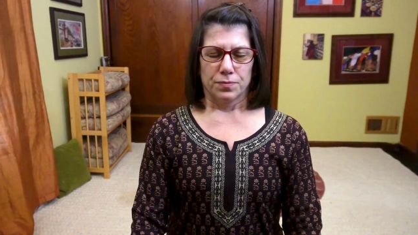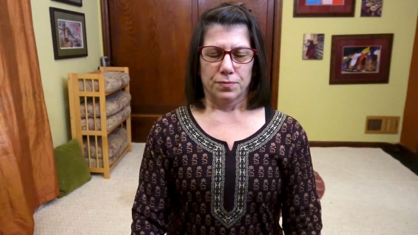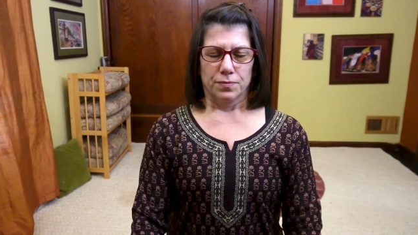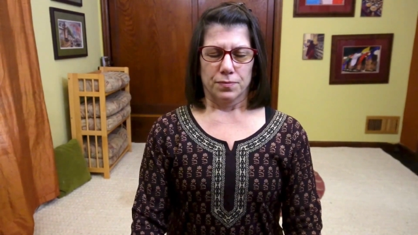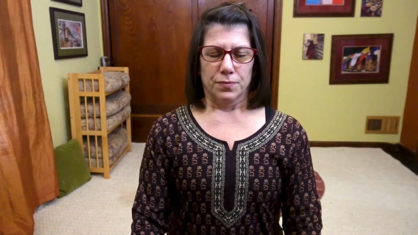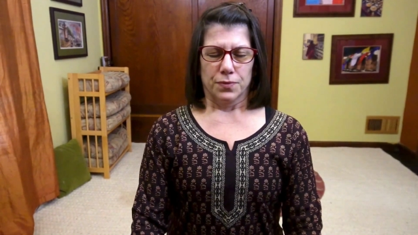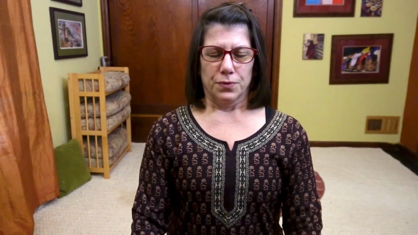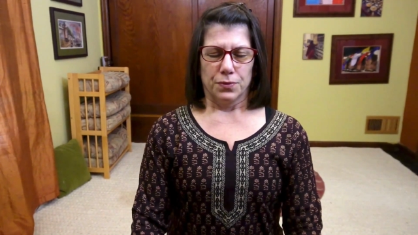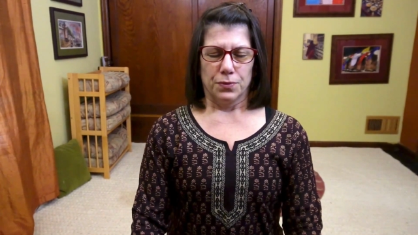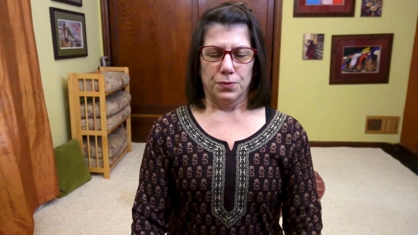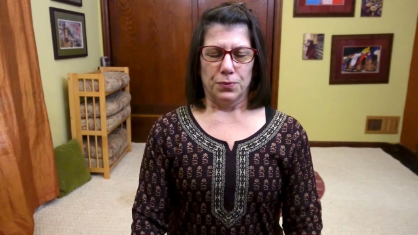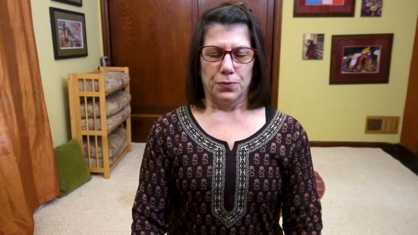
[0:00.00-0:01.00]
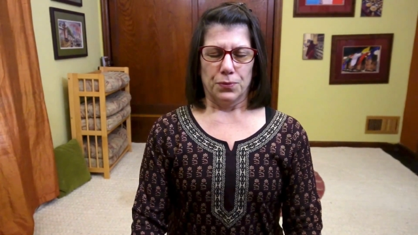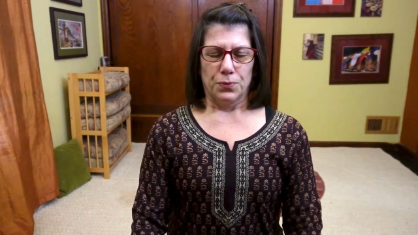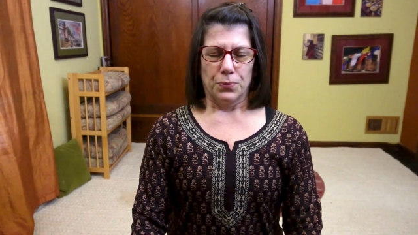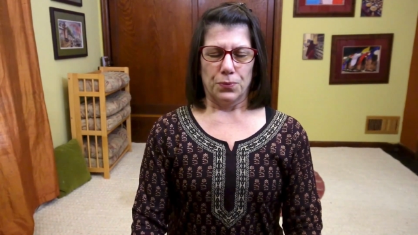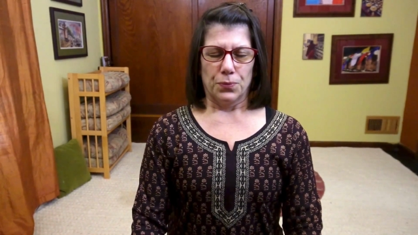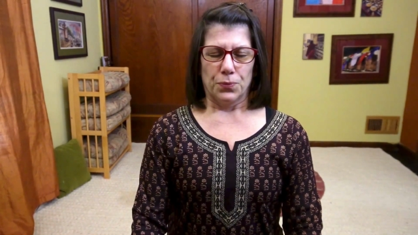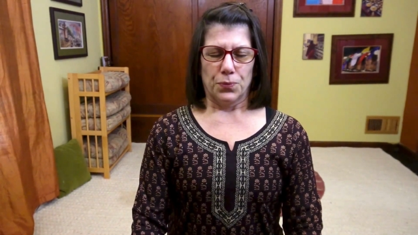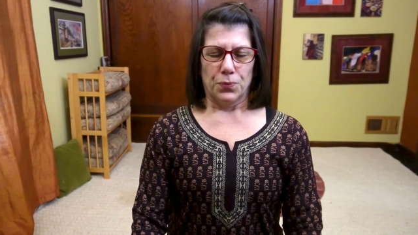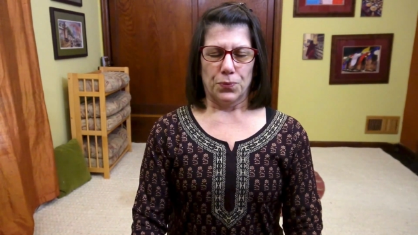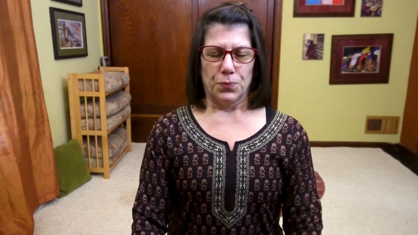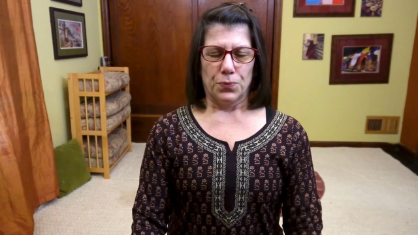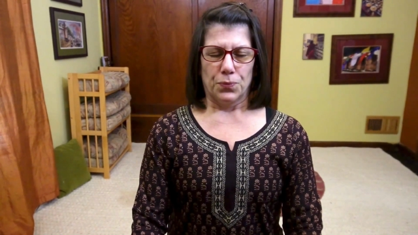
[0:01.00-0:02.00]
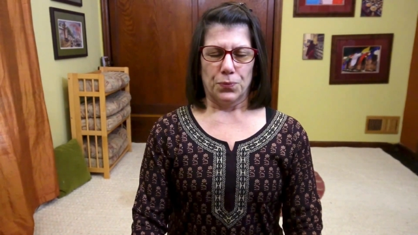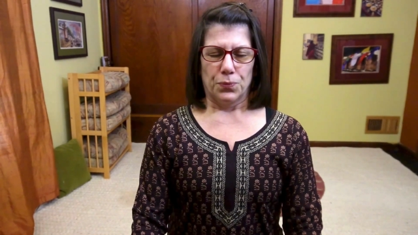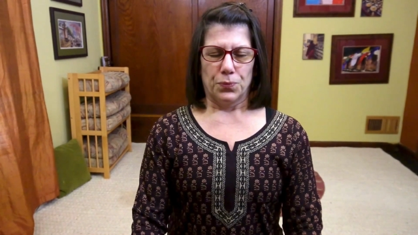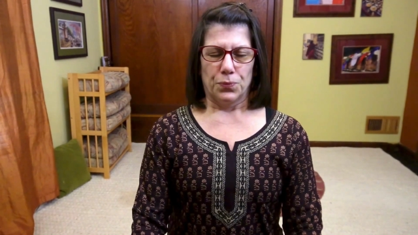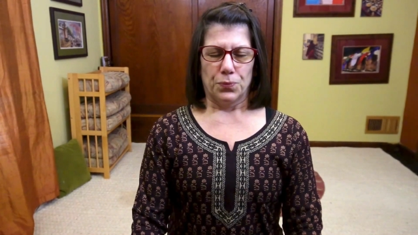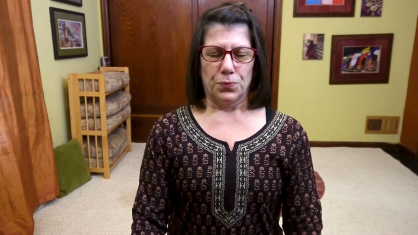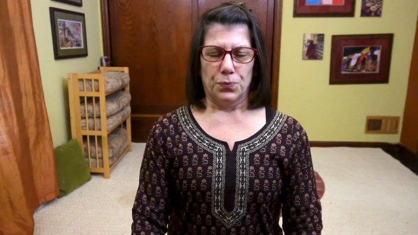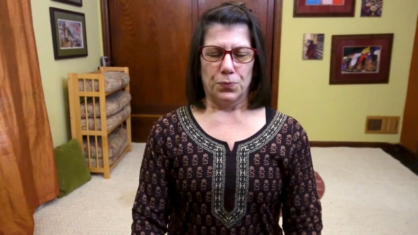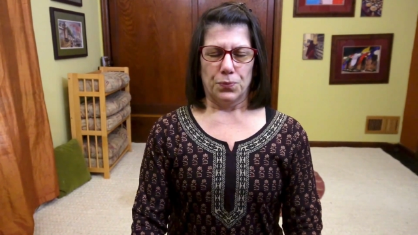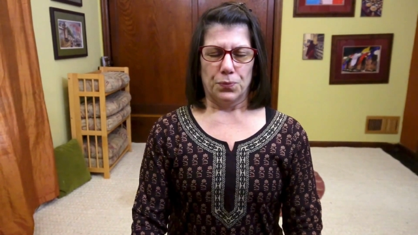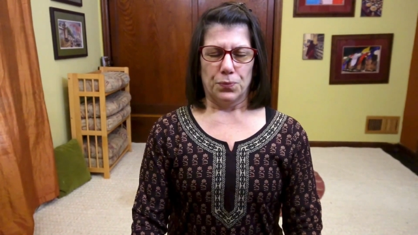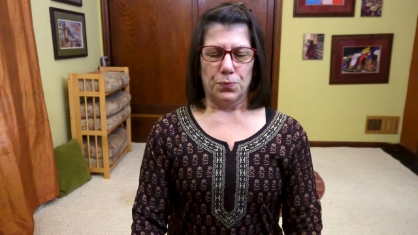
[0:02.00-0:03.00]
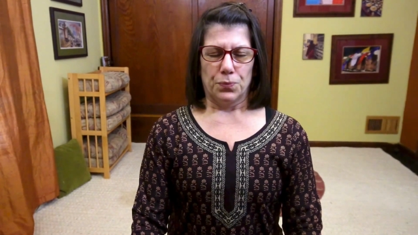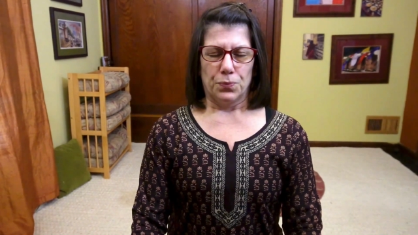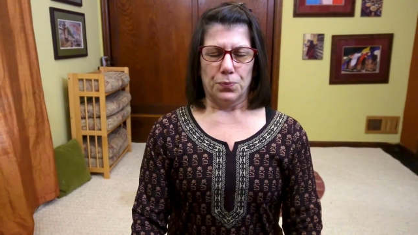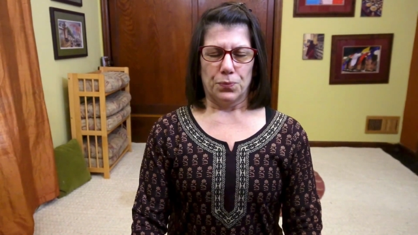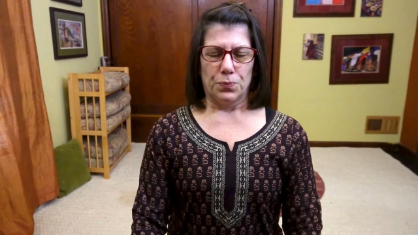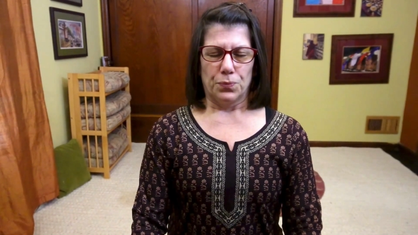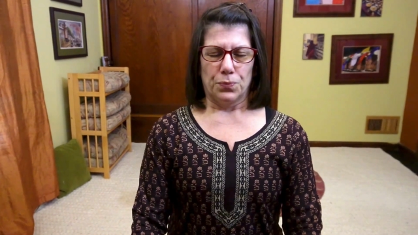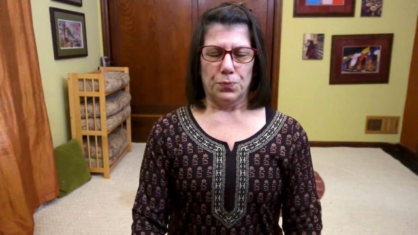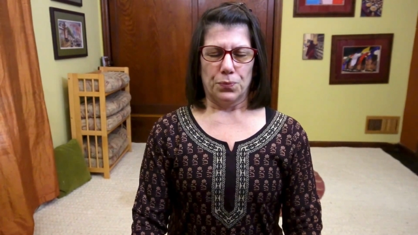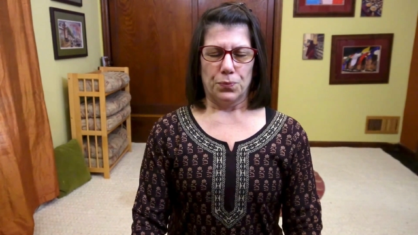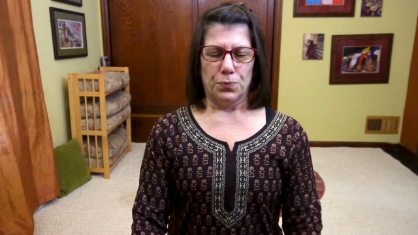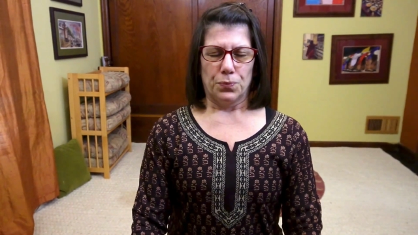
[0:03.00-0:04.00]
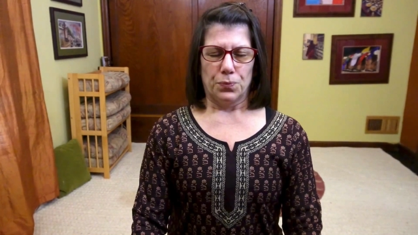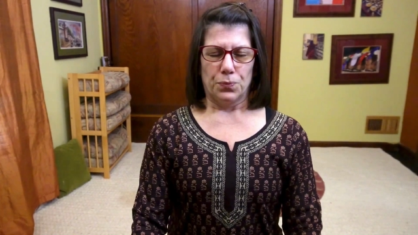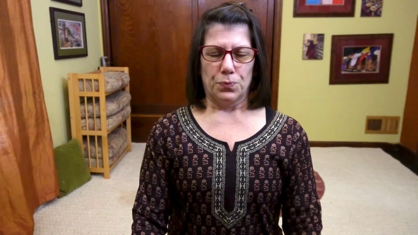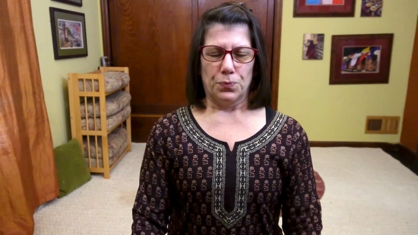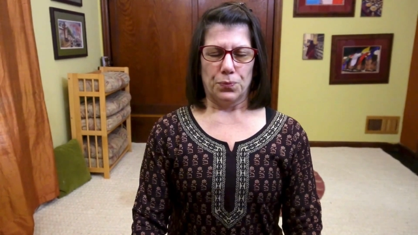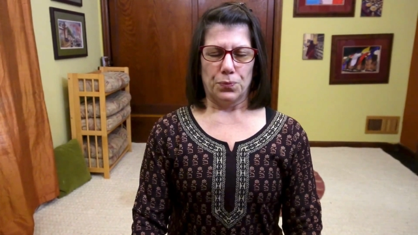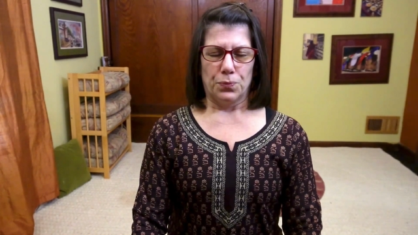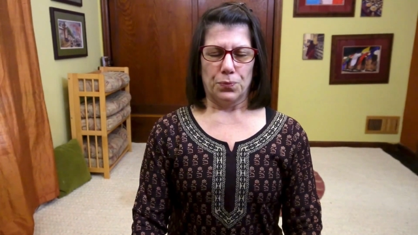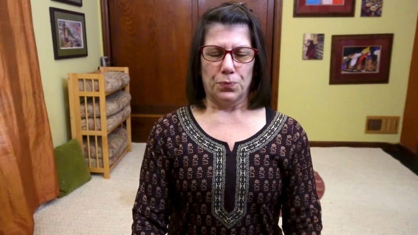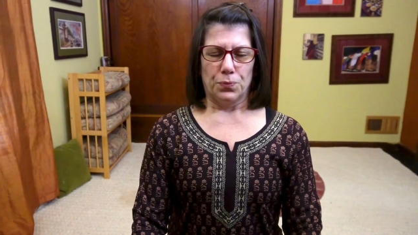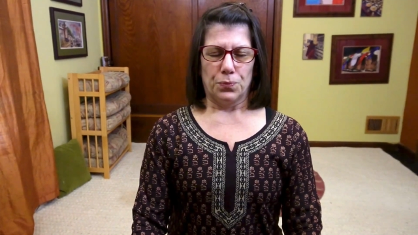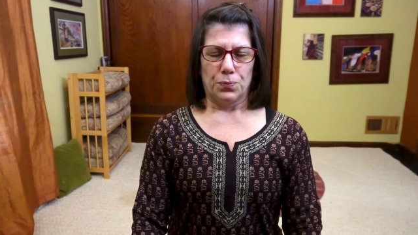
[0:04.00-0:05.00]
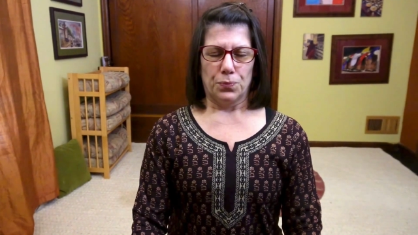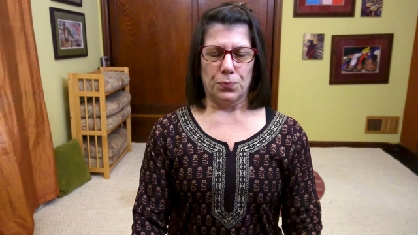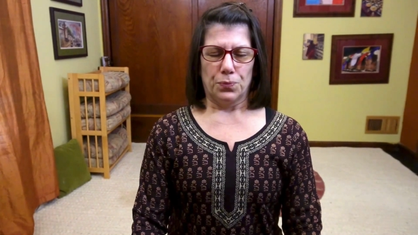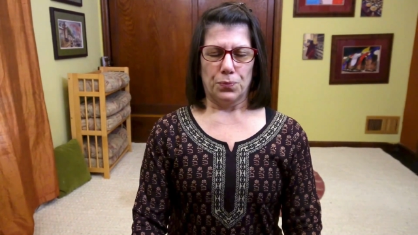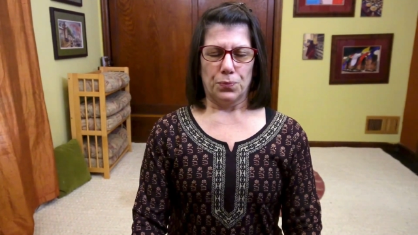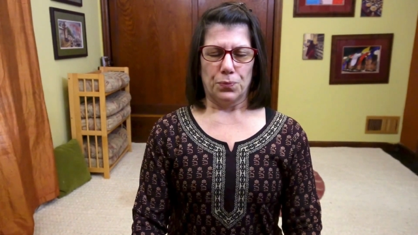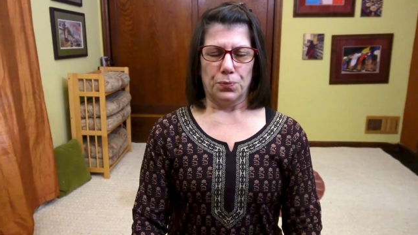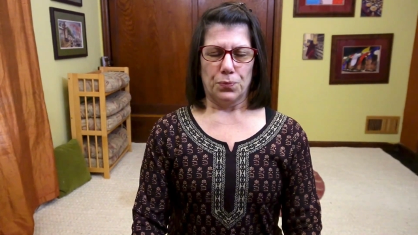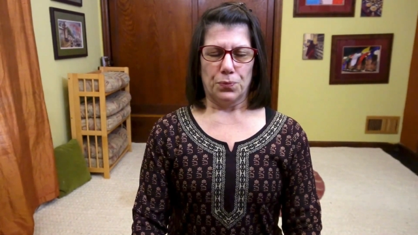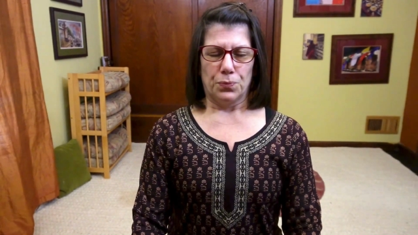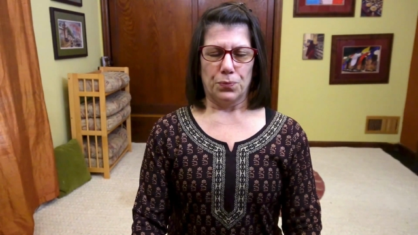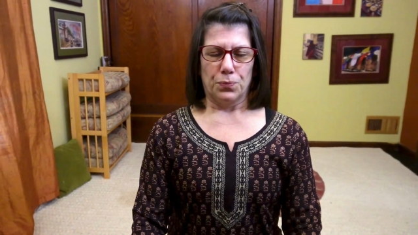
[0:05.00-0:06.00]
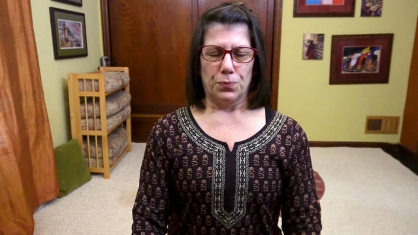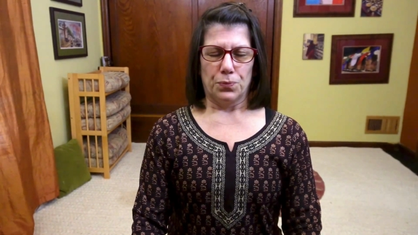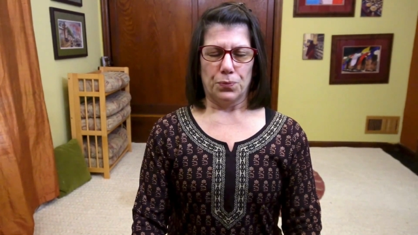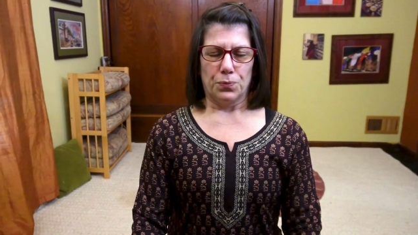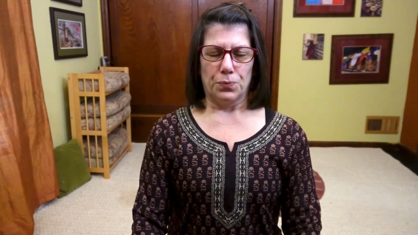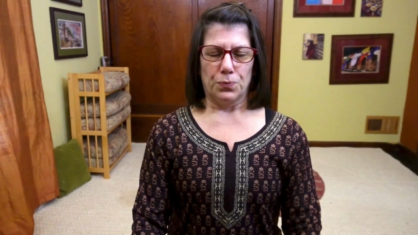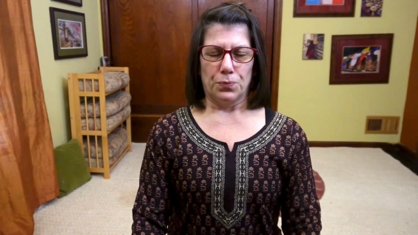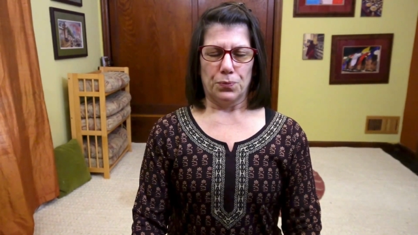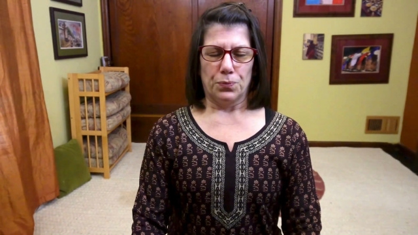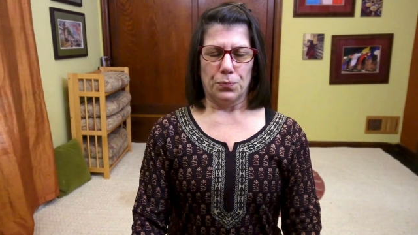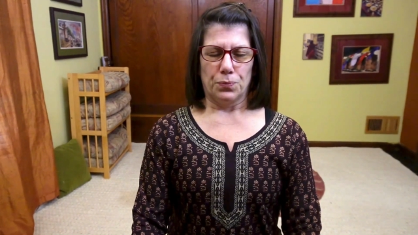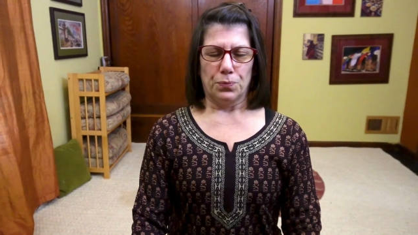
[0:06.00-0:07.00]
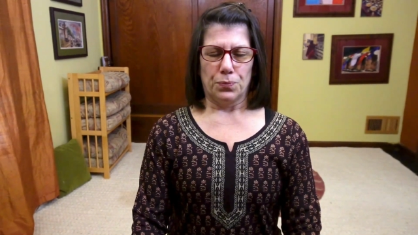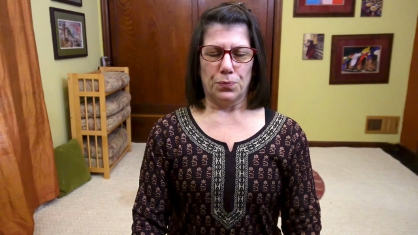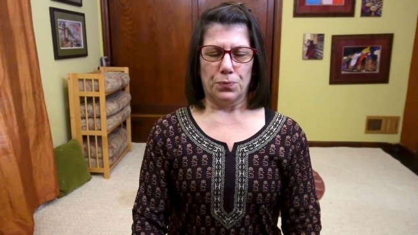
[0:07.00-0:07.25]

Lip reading: [no speech]